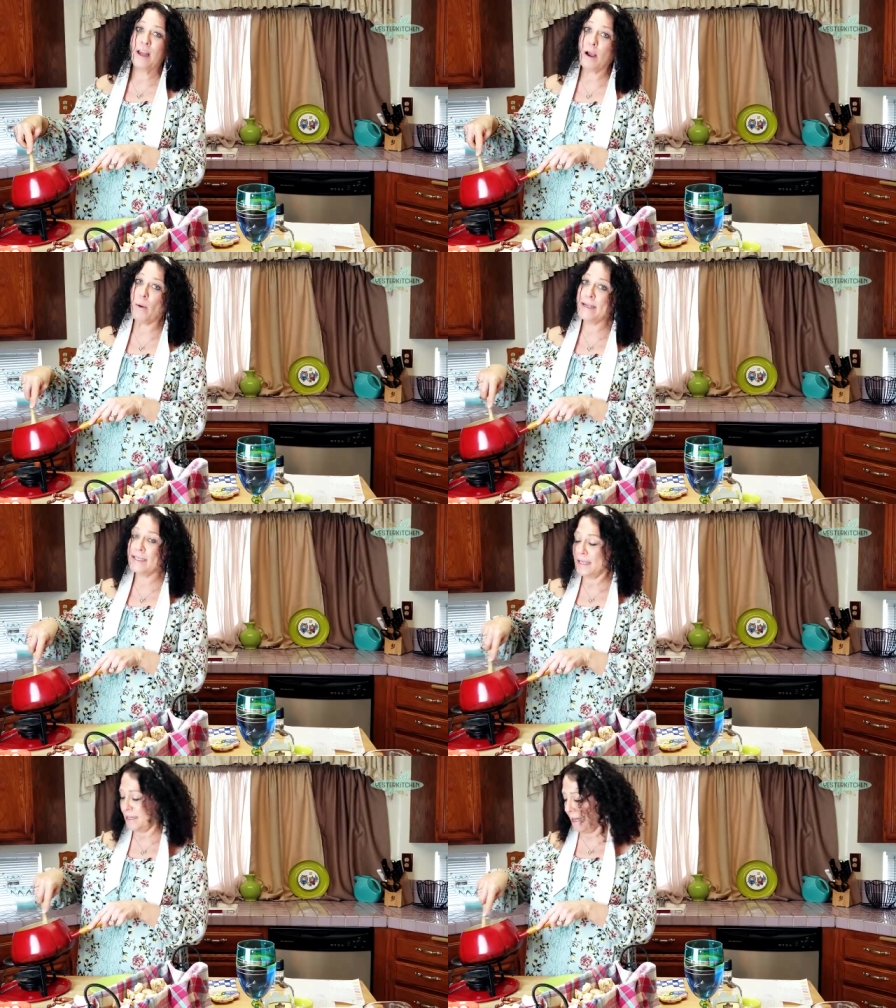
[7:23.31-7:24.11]
You're not quite
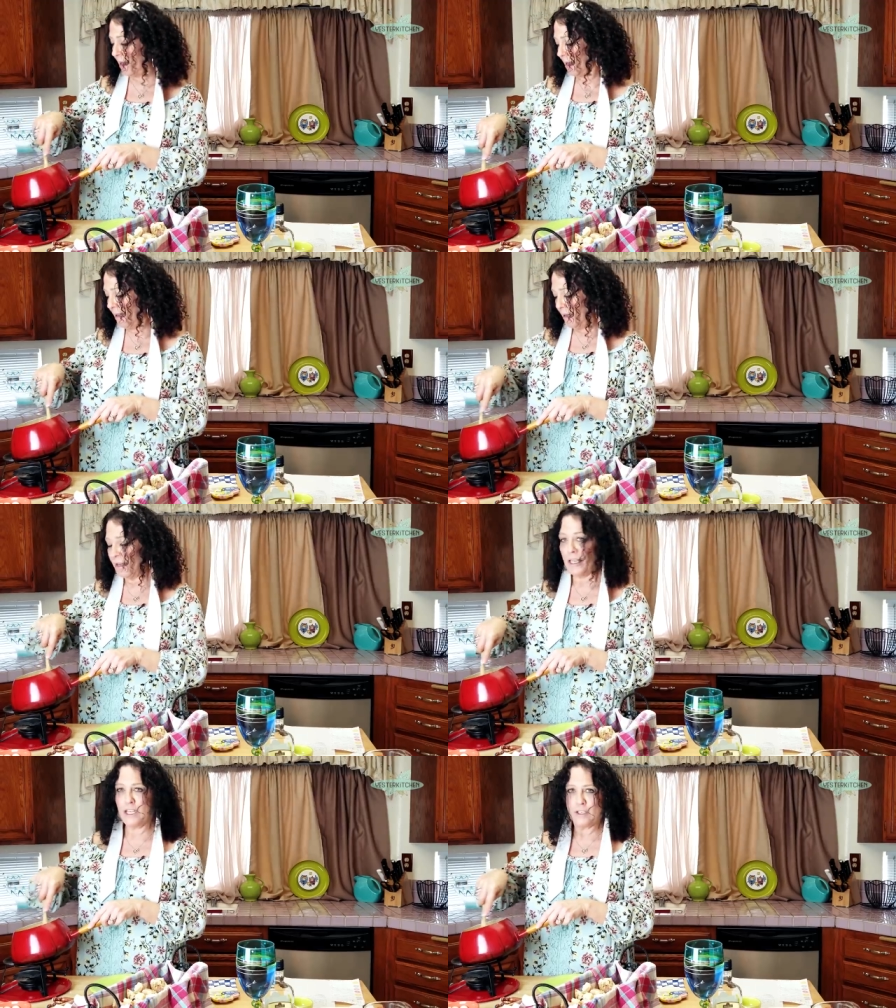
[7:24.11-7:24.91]
done yet.
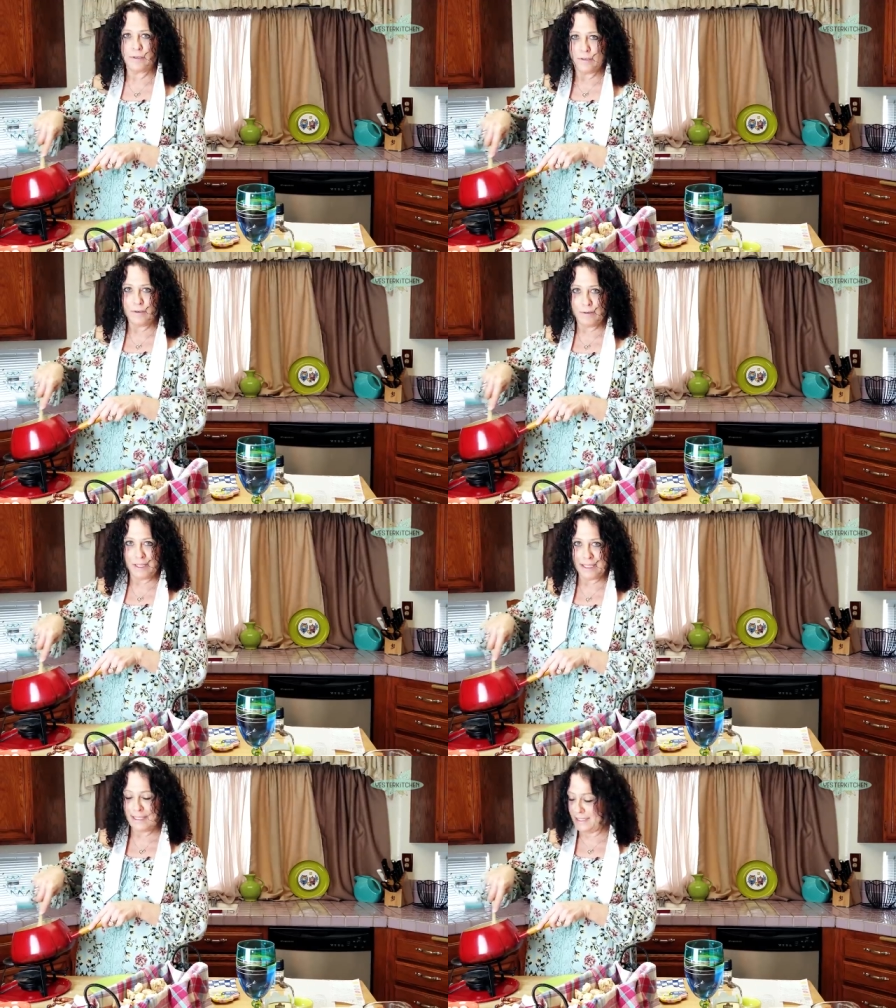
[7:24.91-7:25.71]
You need two
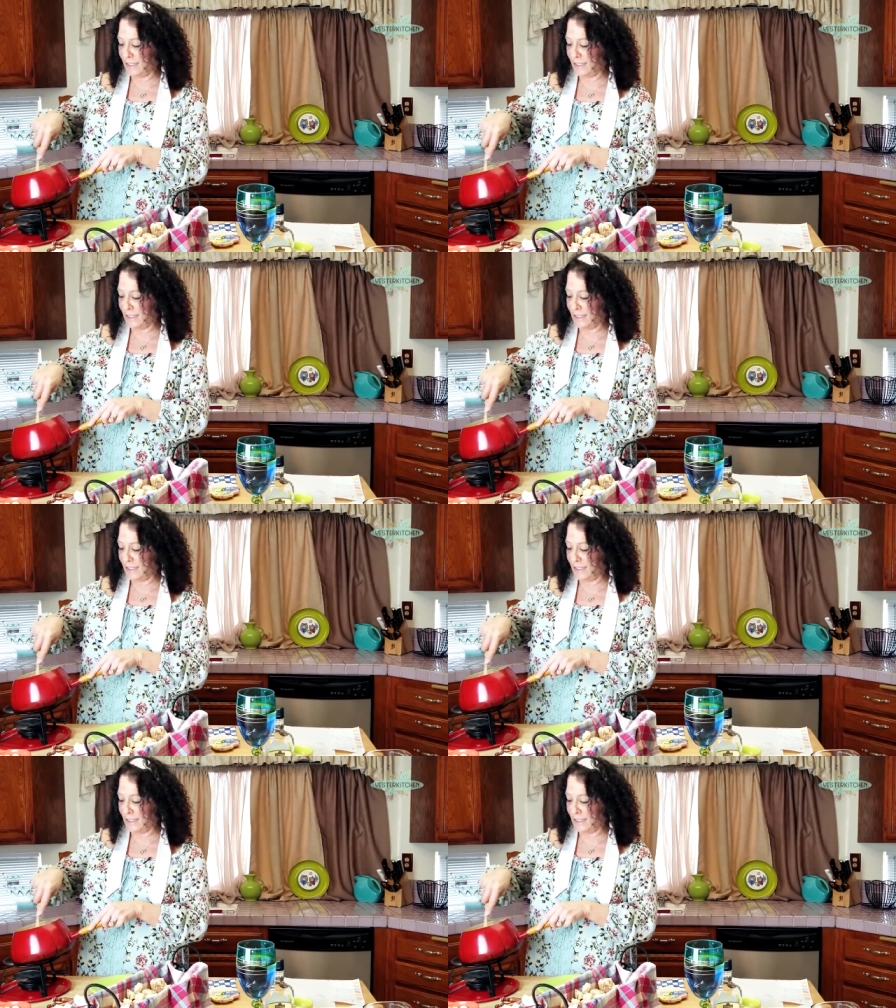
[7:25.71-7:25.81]
little